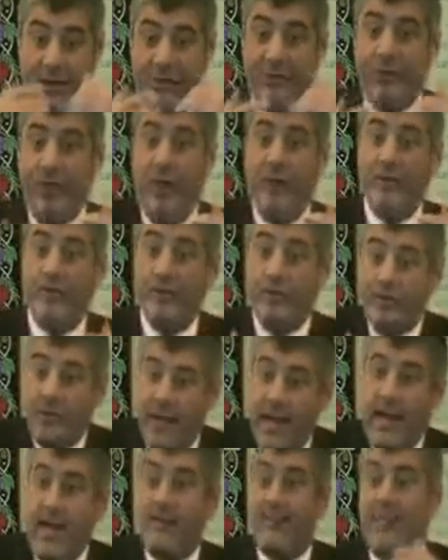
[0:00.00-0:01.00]
It changes your
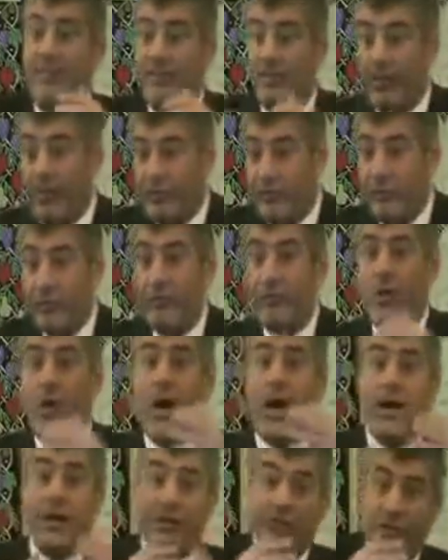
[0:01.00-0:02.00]
traits, it changes who you
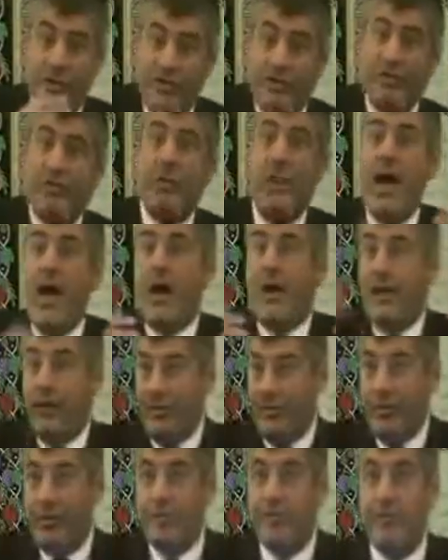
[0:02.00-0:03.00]
are, it changes your luck,
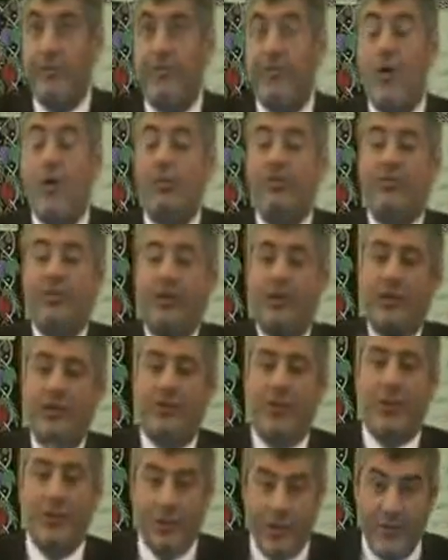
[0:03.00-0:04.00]
it changes your fortune, it
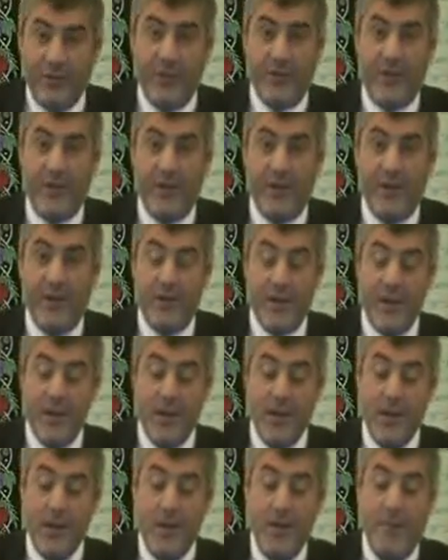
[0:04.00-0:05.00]
changes everything.
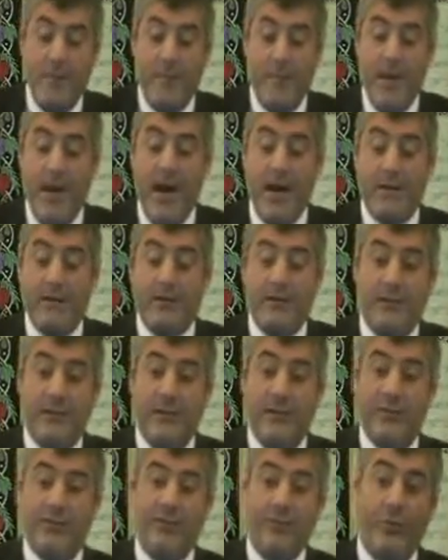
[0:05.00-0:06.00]
But
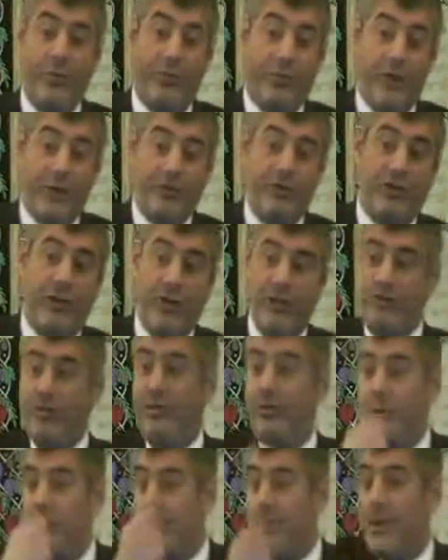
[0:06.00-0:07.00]
Jews can change
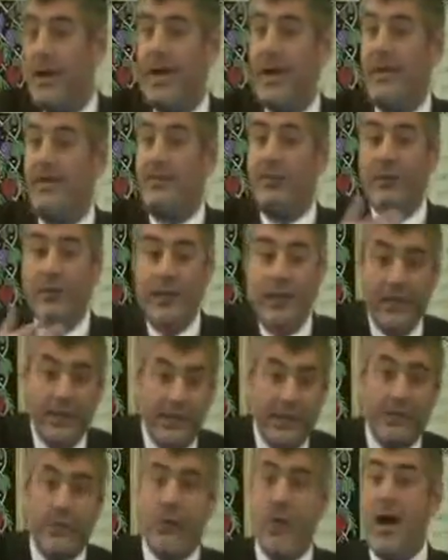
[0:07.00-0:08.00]
it with prayers, with
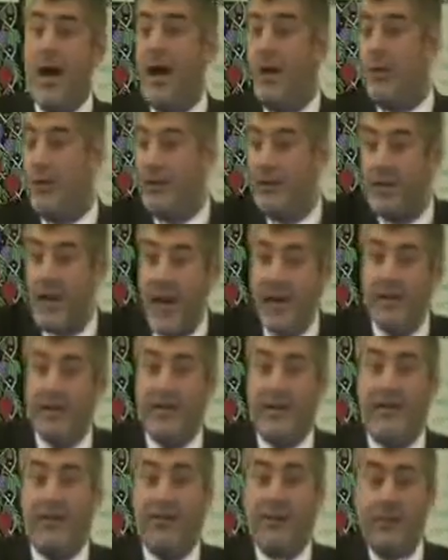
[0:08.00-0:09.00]
learning Torah, with
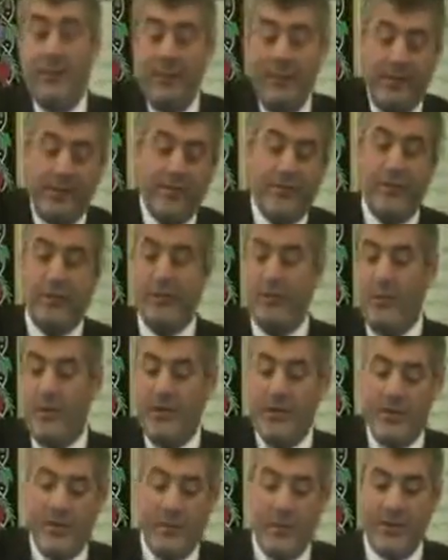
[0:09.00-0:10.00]
kindness, with mitzvot,
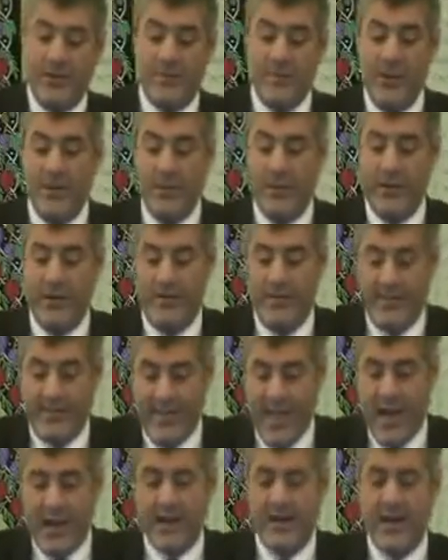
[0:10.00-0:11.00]
with
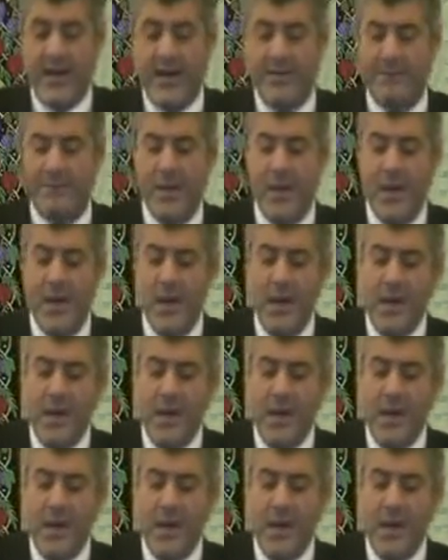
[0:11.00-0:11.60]
tzedakah.